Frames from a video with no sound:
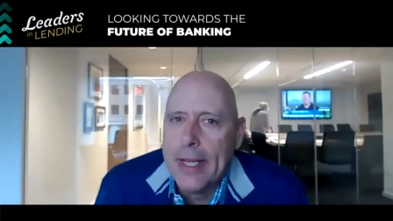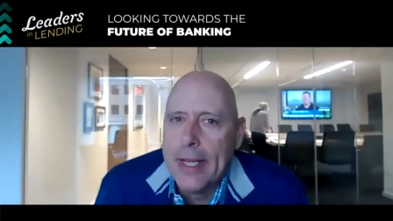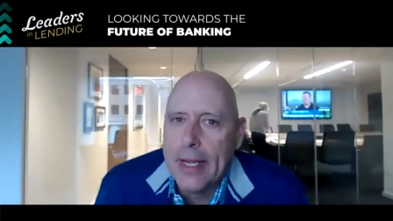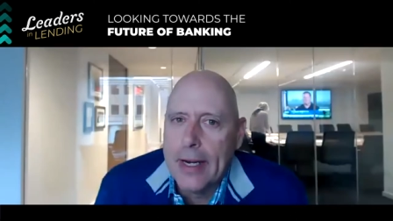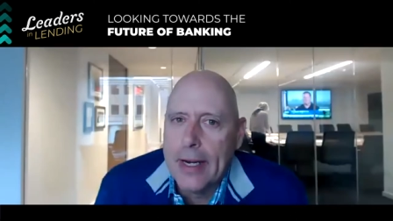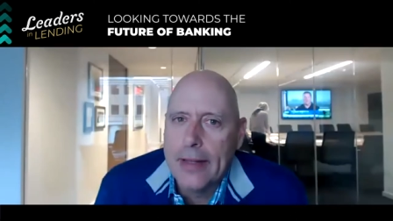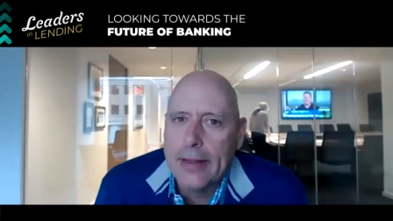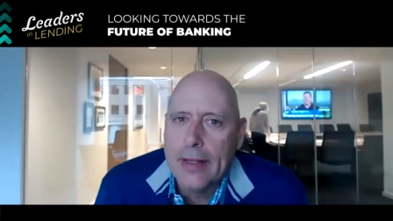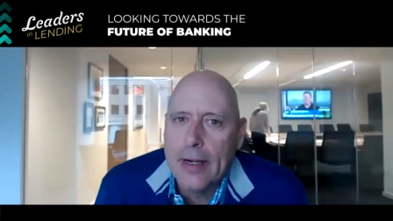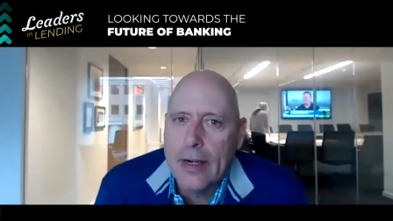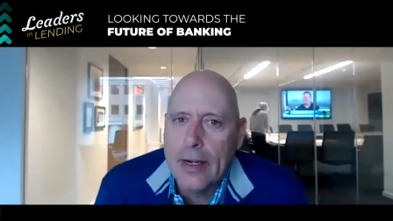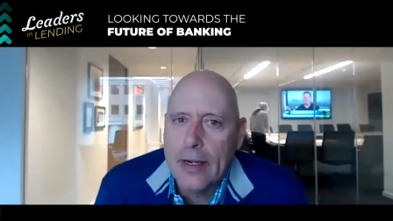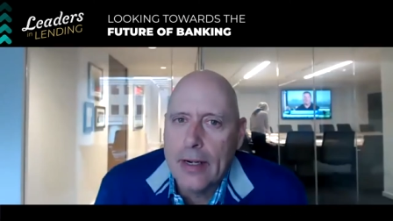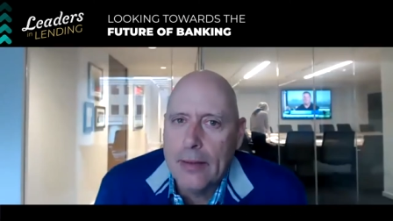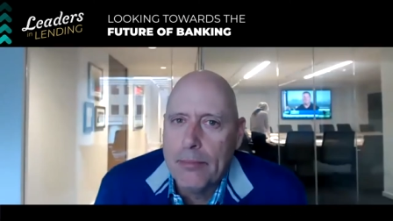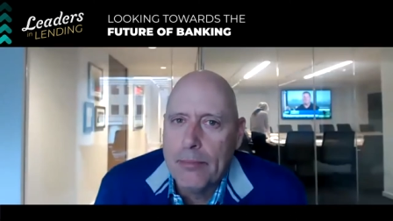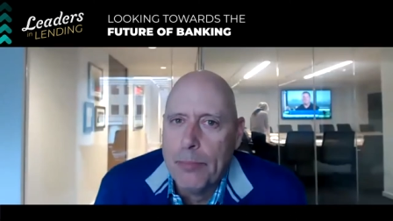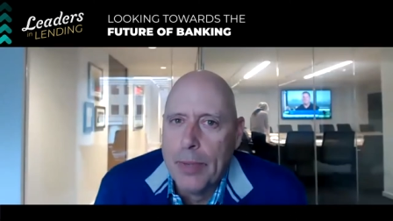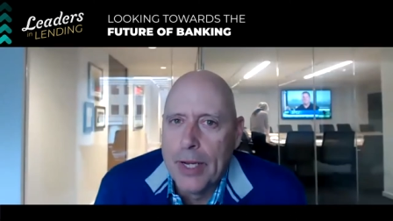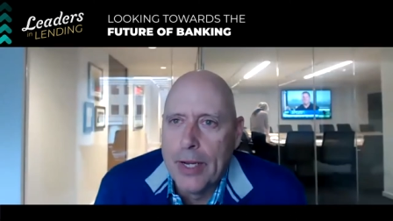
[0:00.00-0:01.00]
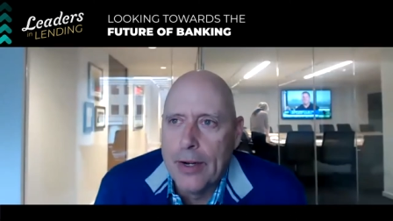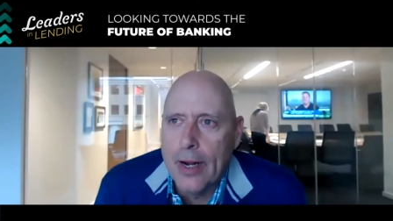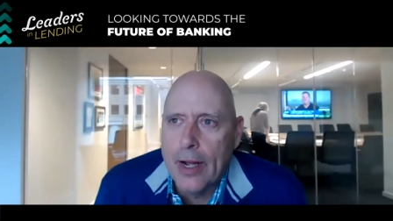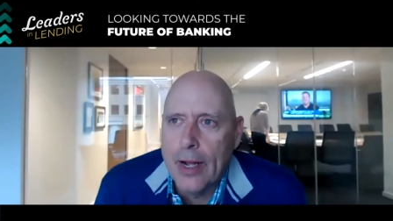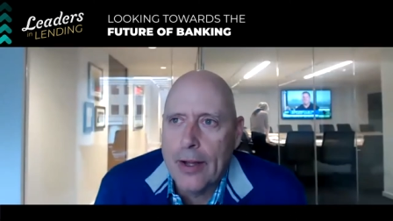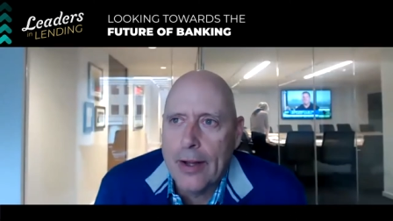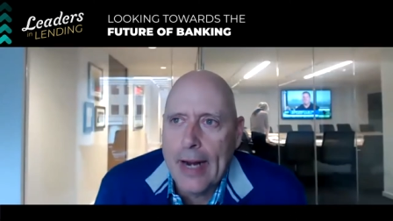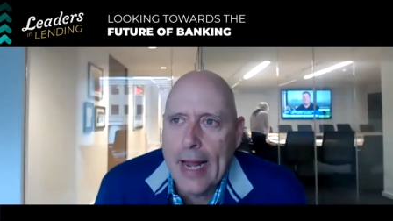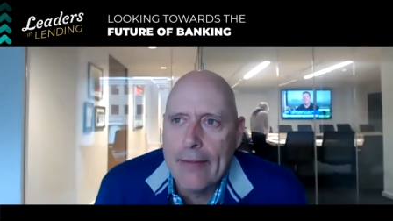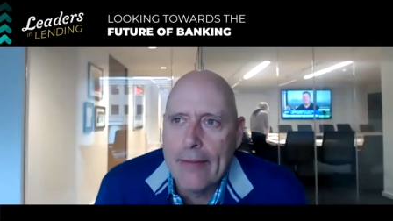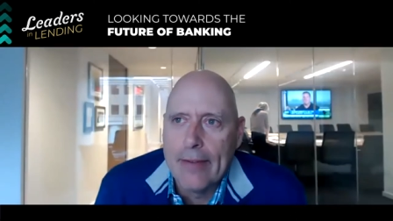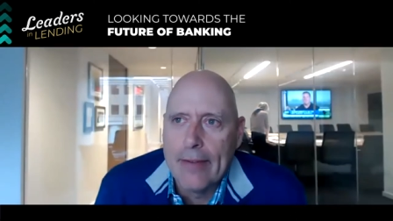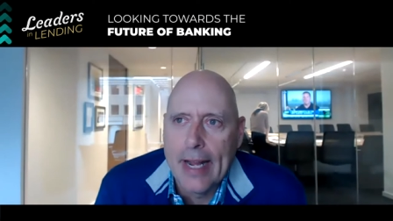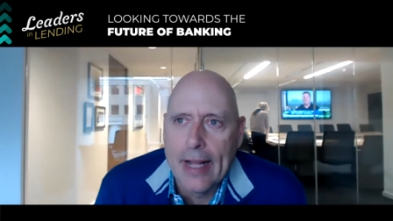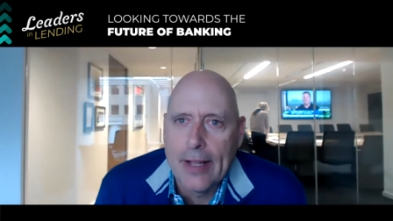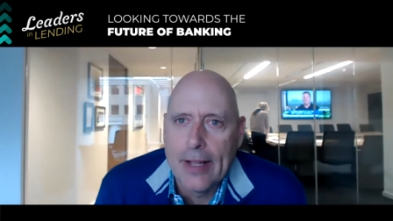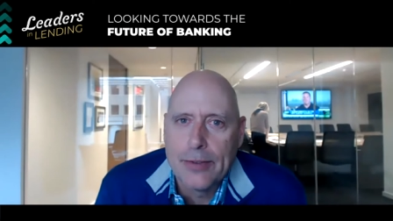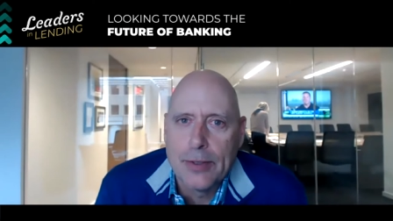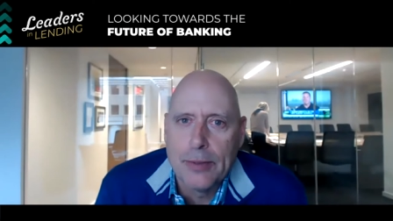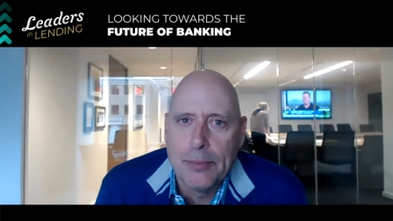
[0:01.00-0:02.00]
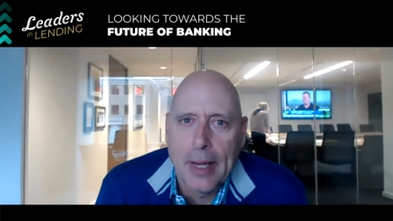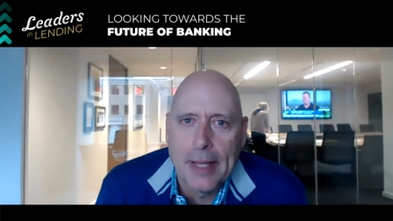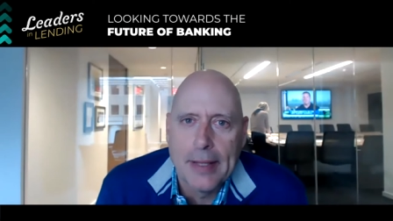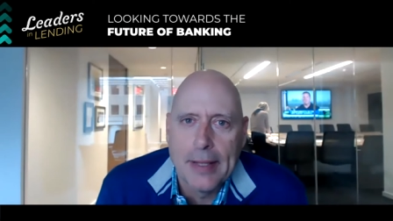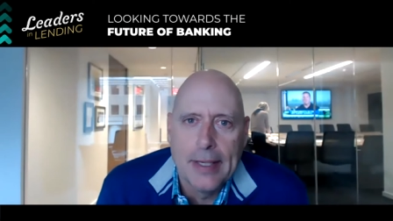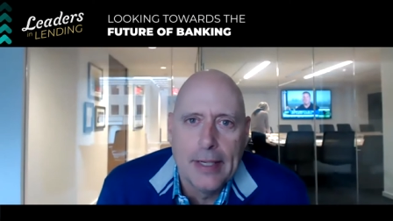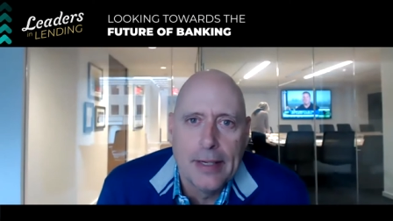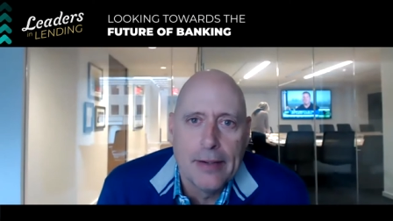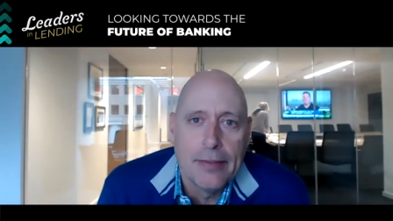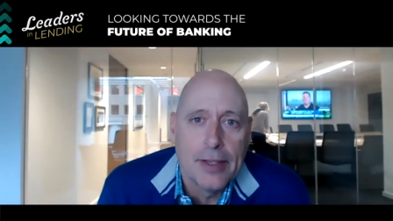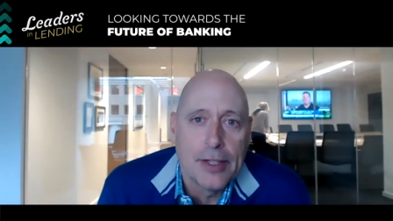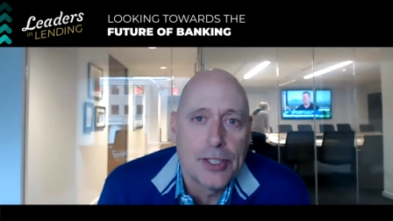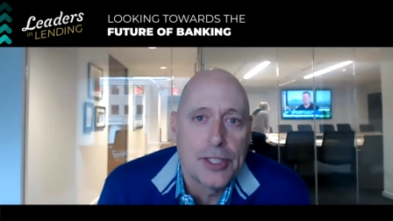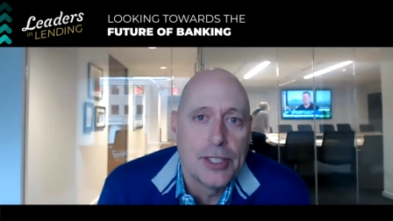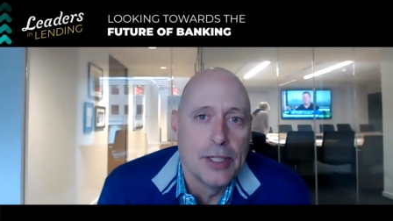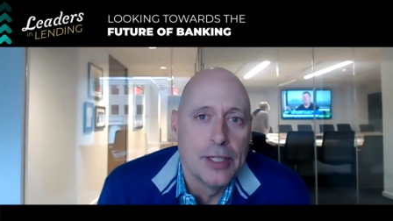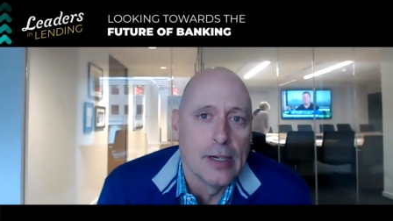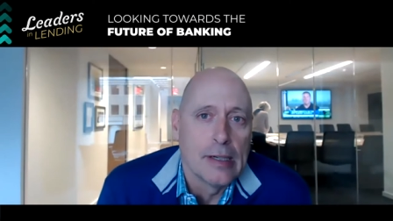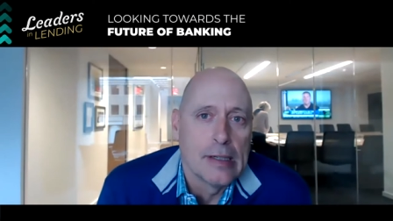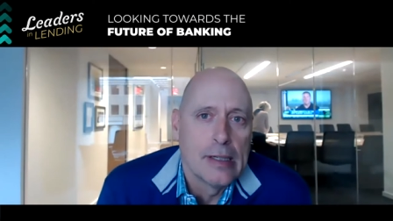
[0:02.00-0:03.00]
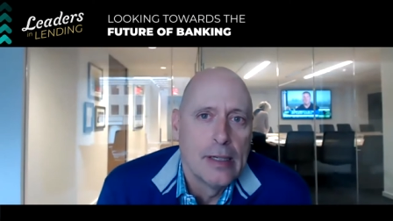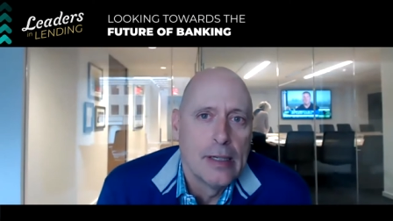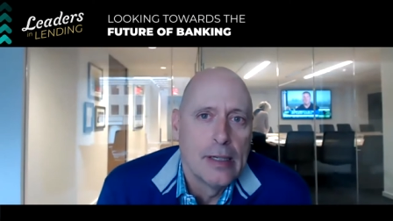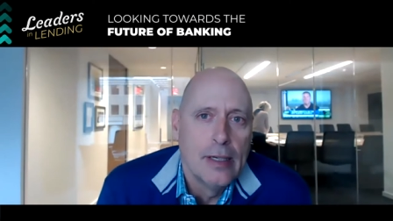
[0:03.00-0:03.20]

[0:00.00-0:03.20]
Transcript: getting there, but you're not going to have an answer by the end of this year.